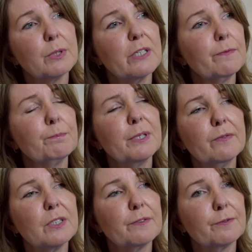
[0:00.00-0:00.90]
with a bit
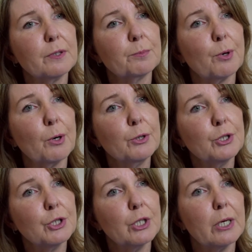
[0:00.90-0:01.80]
of a different
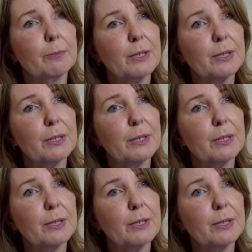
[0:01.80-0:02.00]
approach